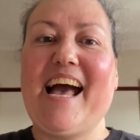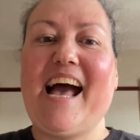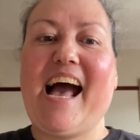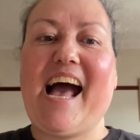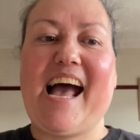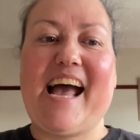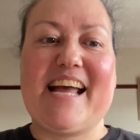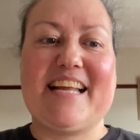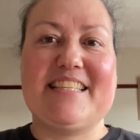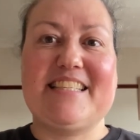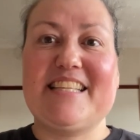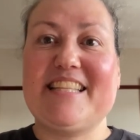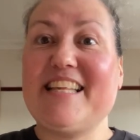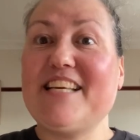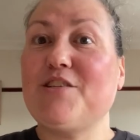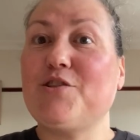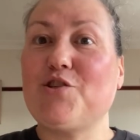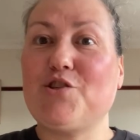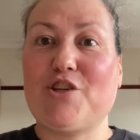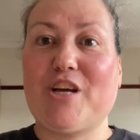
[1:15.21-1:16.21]
And
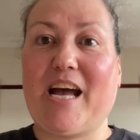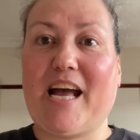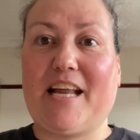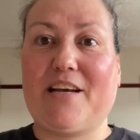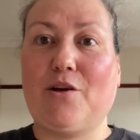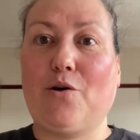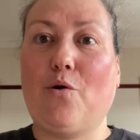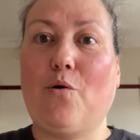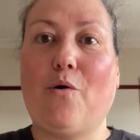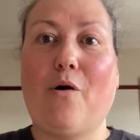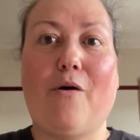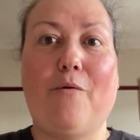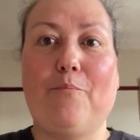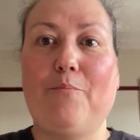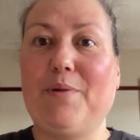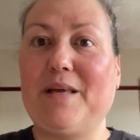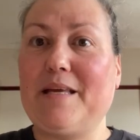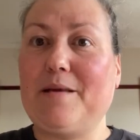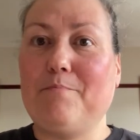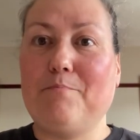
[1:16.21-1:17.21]
this channel of
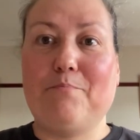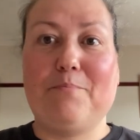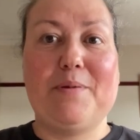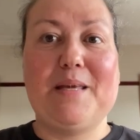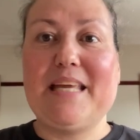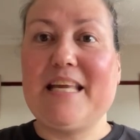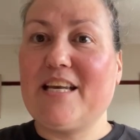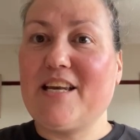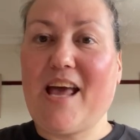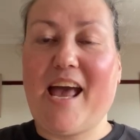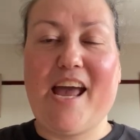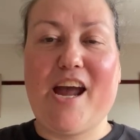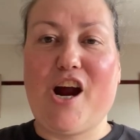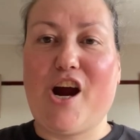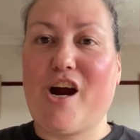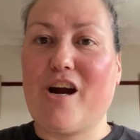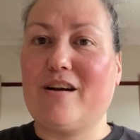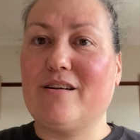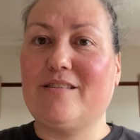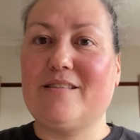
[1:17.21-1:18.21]
being
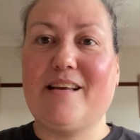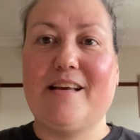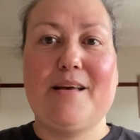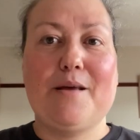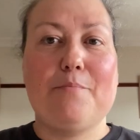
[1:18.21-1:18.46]
heard,